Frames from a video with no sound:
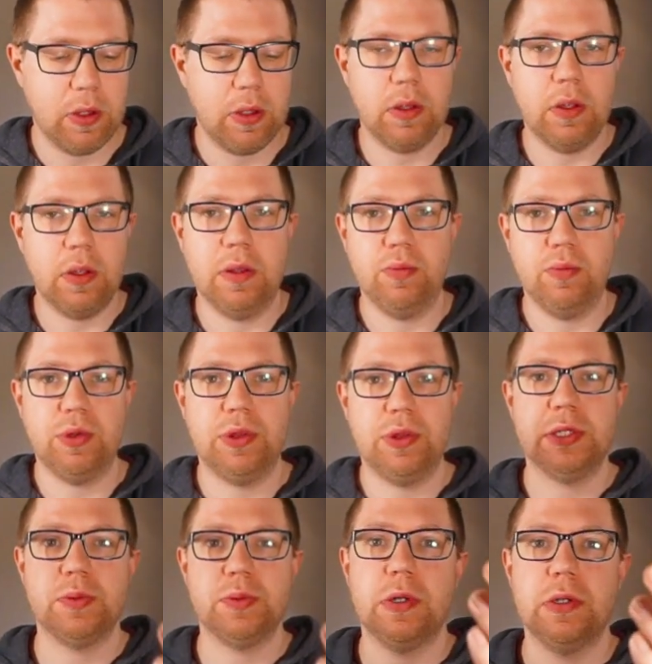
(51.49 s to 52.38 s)
And with
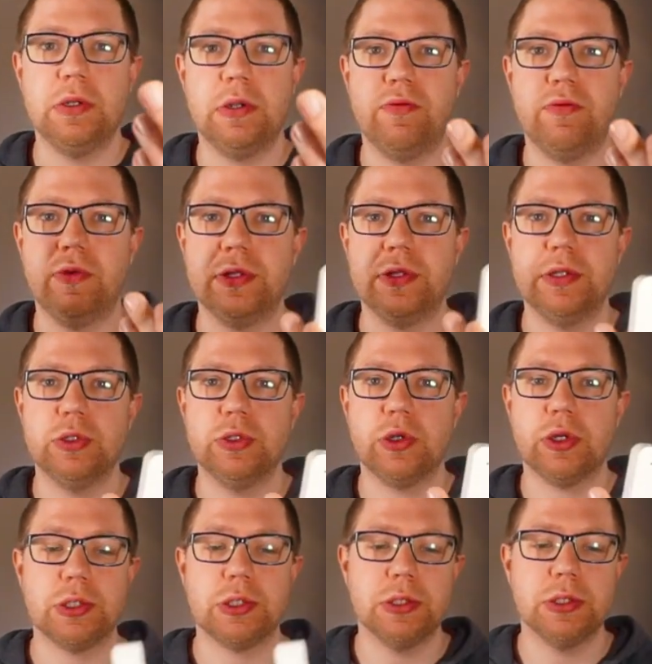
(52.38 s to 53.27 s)
this one, I've read the
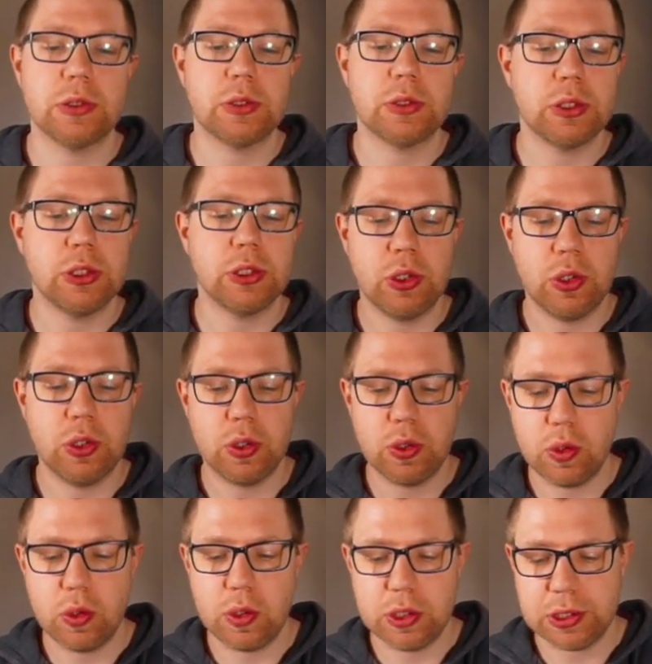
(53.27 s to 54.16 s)
instructions,
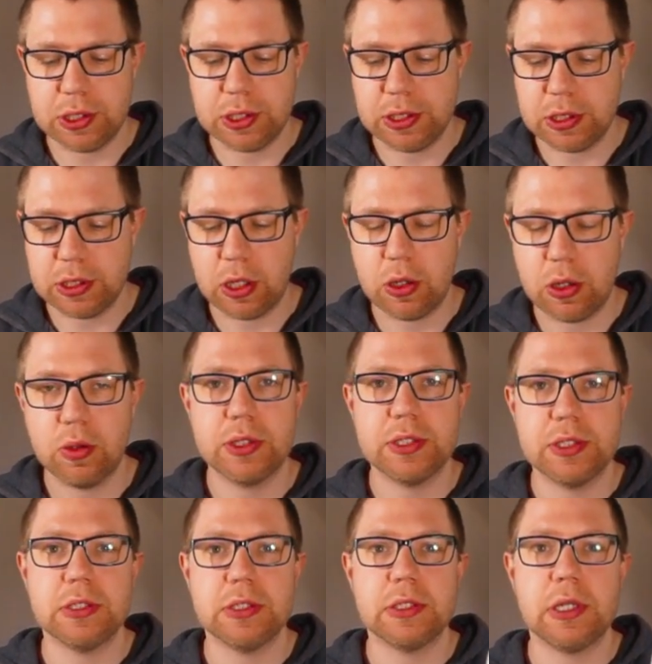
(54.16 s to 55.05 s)
you just need to hold,
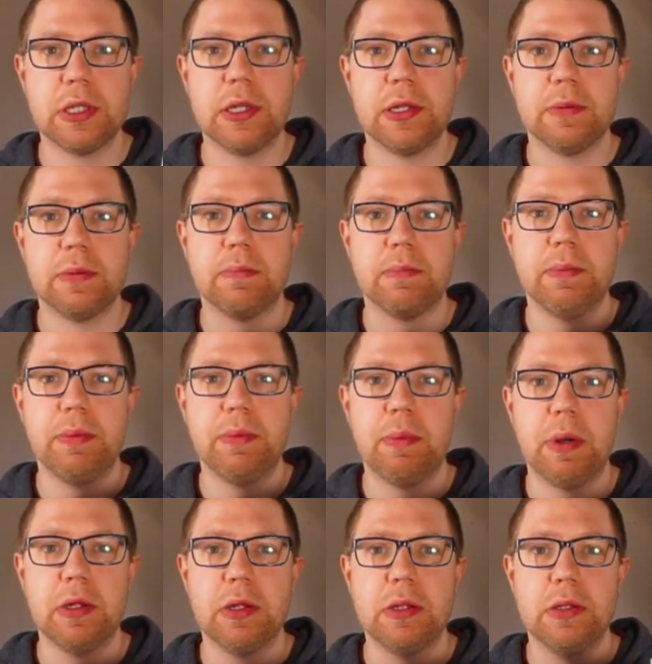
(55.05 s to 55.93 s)
there's a slight
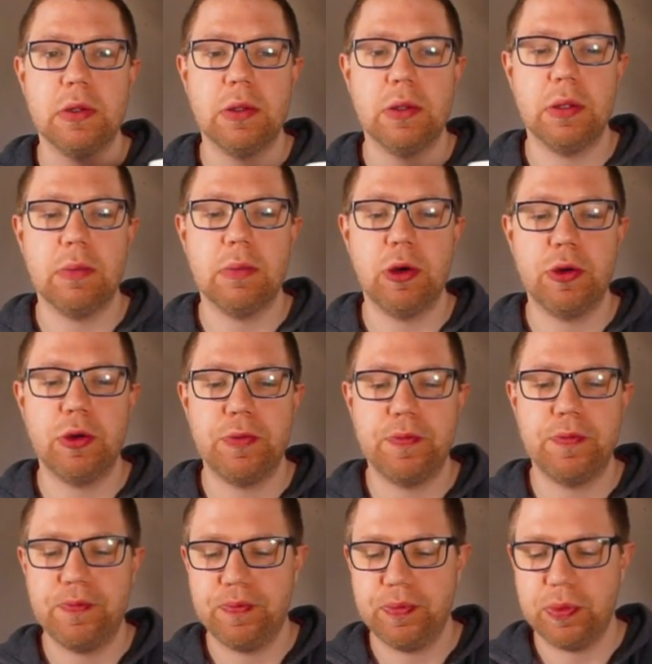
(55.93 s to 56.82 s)
button on the
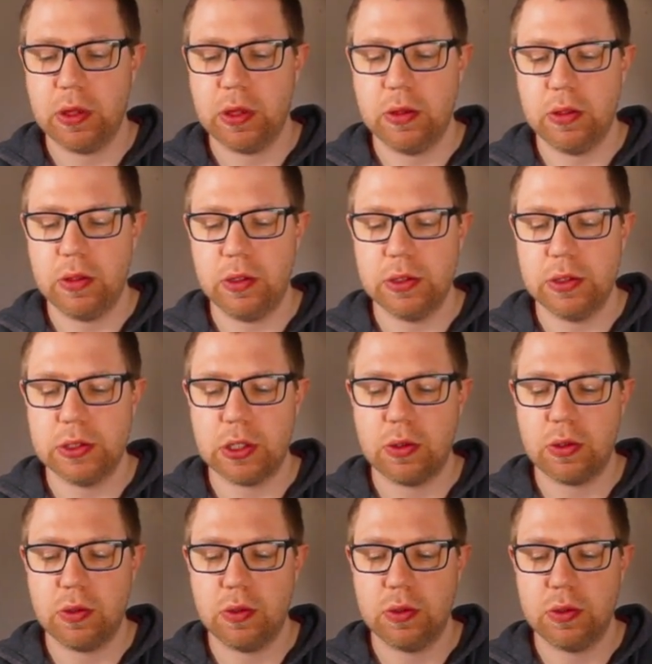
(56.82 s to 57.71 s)
bottom, you need to
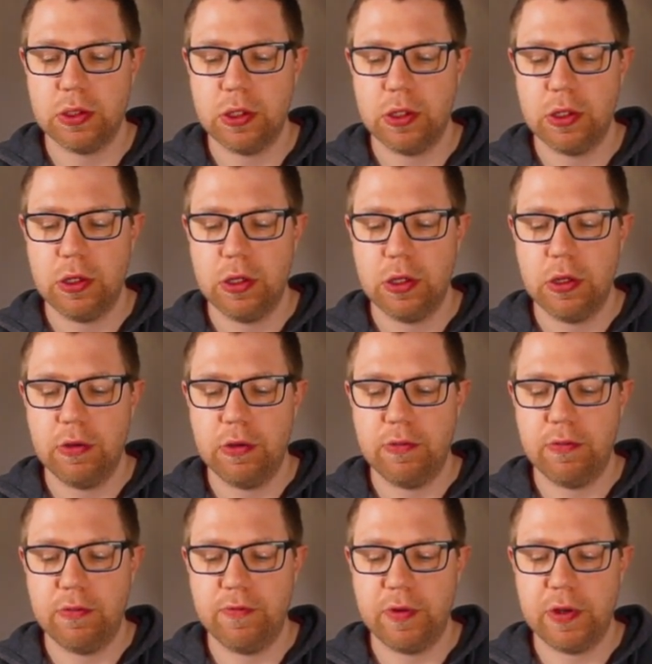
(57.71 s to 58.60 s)
hold
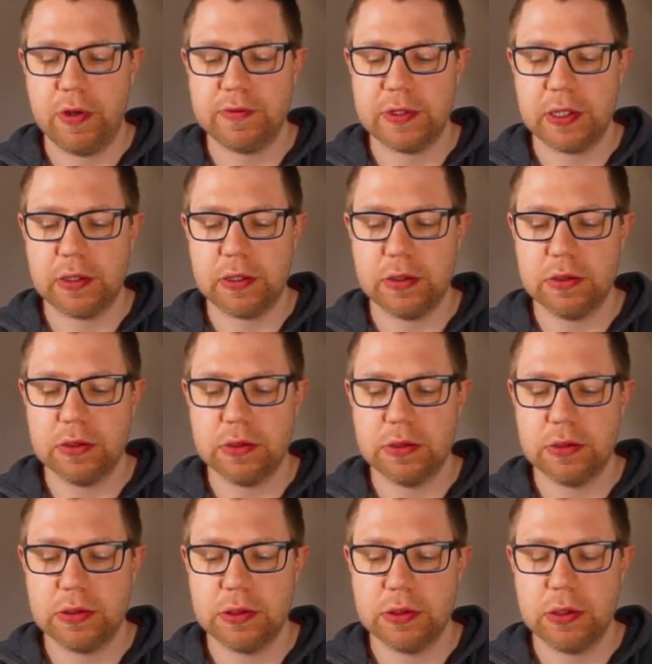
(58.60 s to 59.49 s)
for five
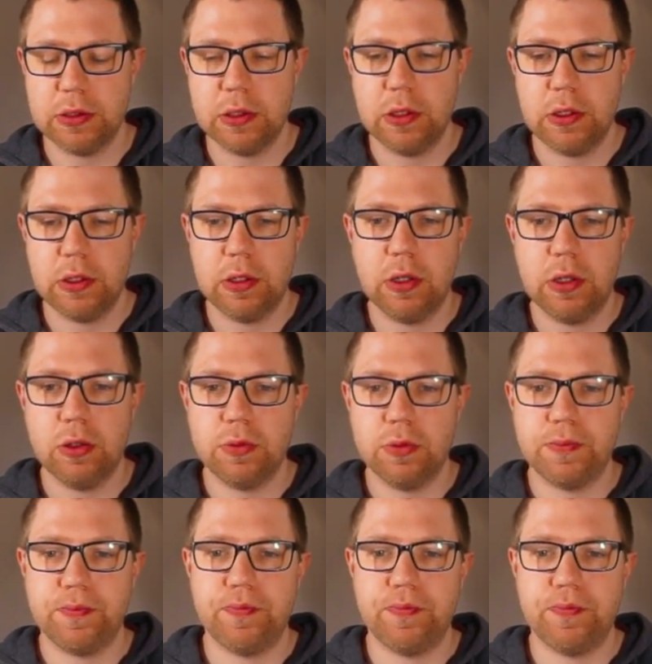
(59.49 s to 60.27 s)
seconds Oh,